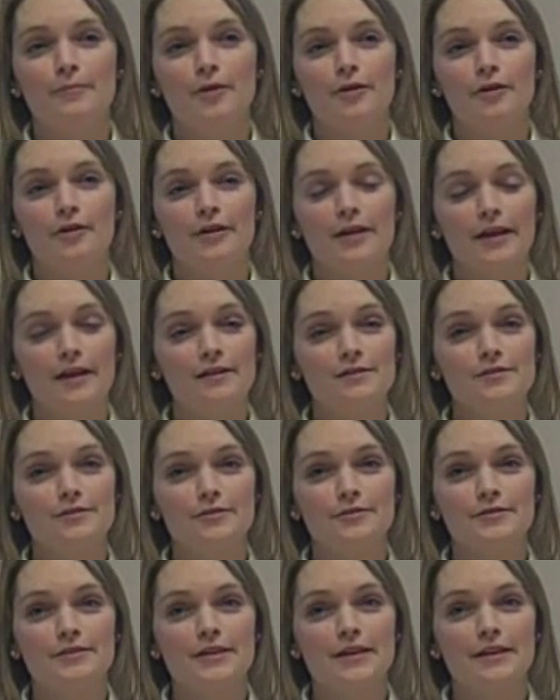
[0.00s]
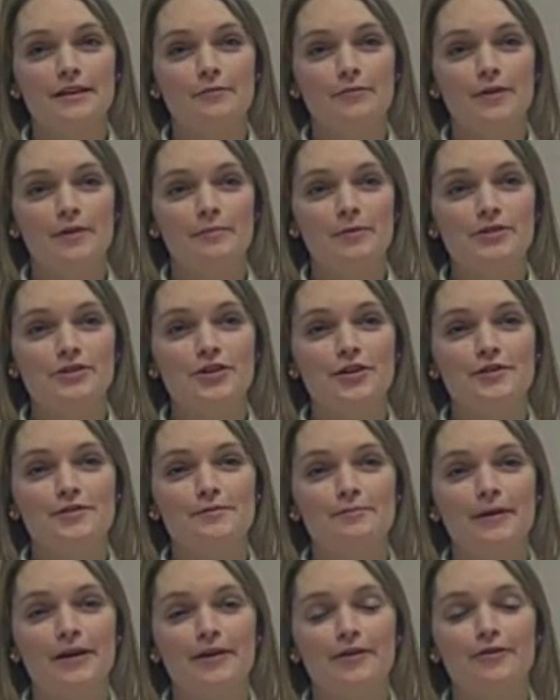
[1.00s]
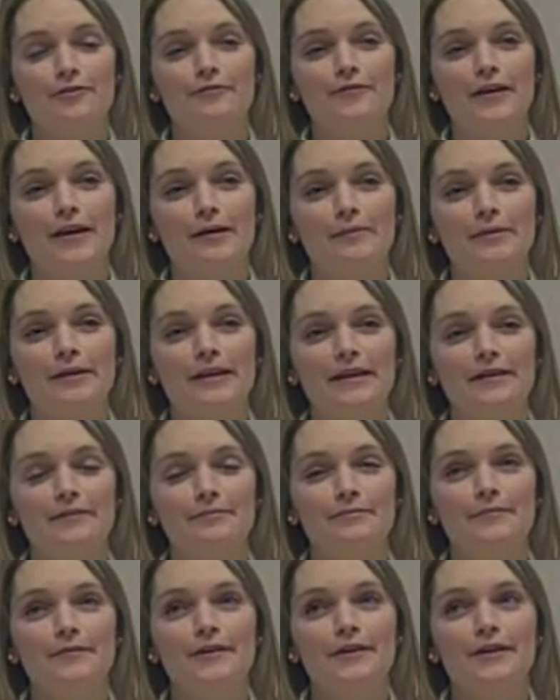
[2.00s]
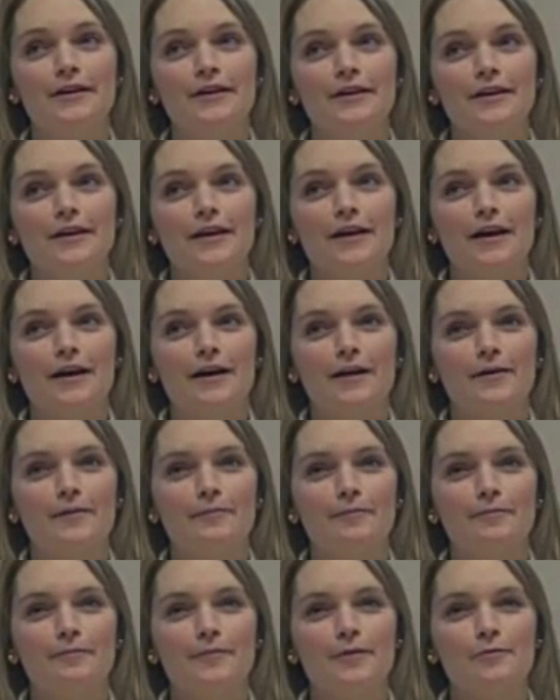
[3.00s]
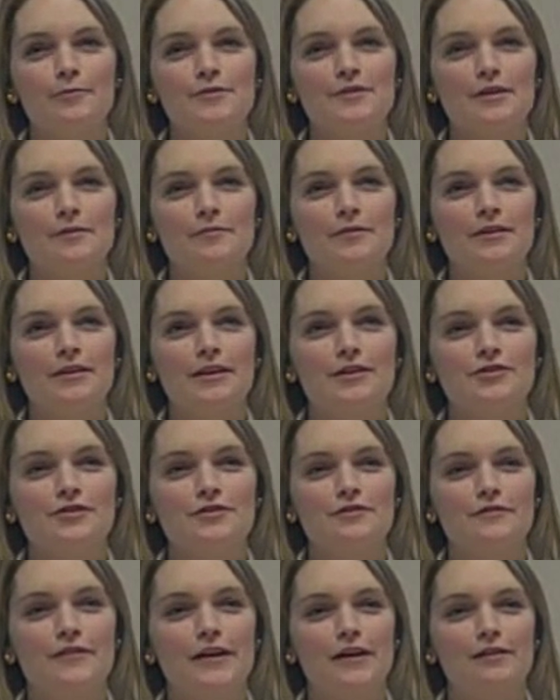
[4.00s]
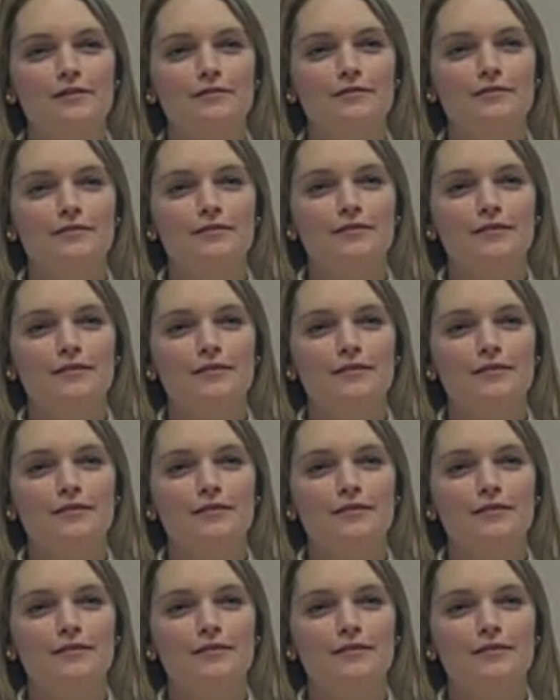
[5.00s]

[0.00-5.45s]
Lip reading: our counselor saying that we've been chosen by her family. It was something that just felt,